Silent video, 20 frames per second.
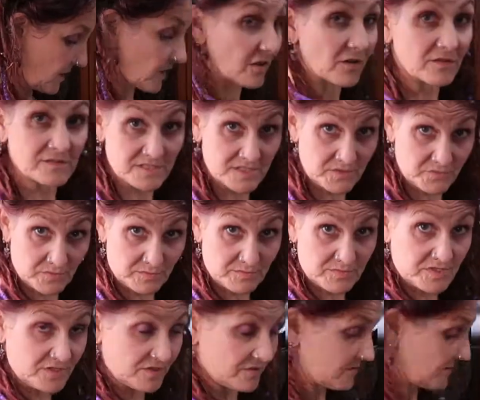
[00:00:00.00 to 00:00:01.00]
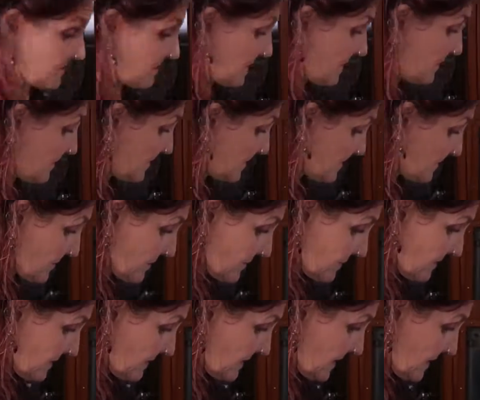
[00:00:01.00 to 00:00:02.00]
Can't see what I'm doing on there because I've got
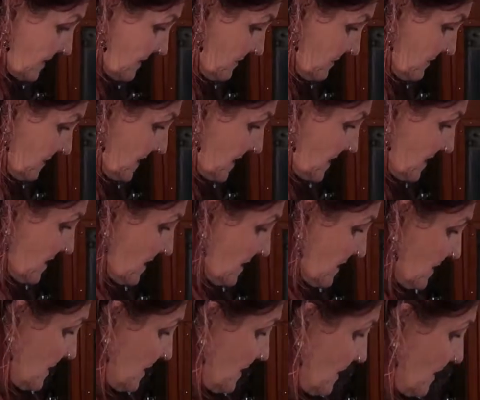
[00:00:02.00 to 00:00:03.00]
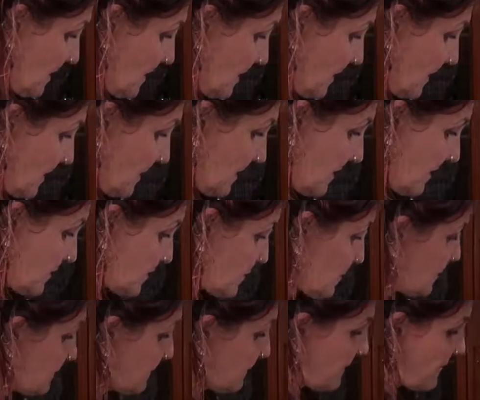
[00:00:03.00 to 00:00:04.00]
the thing in the way.
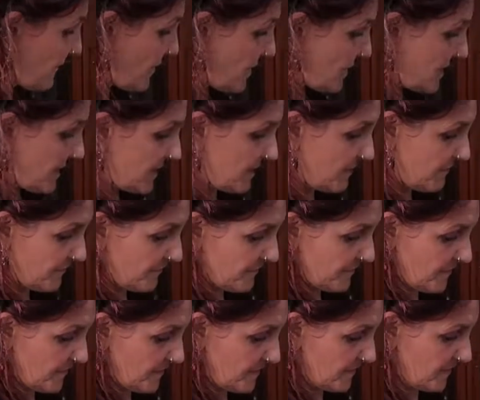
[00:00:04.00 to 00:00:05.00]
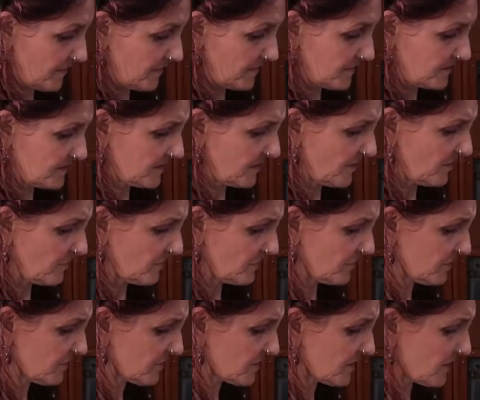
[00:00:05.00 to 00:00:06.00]
105. It's a lot. It
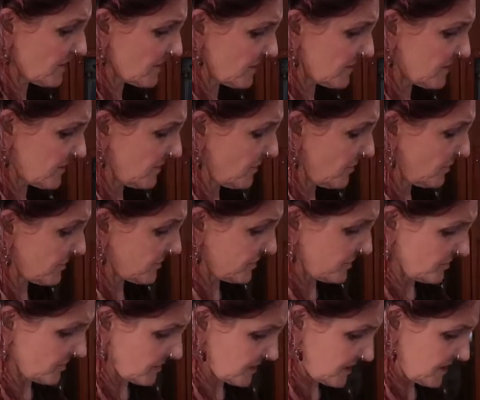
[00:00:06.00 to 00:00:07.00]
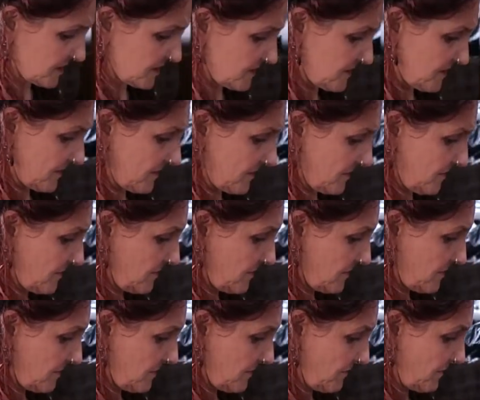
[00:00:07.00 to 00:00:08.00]
looks like a lot of sugar, doesn't it?
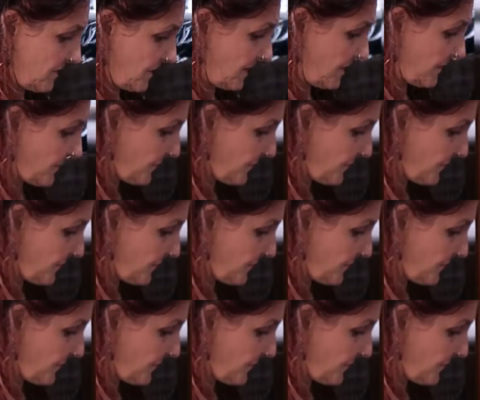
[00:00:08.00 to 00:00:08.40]
Right.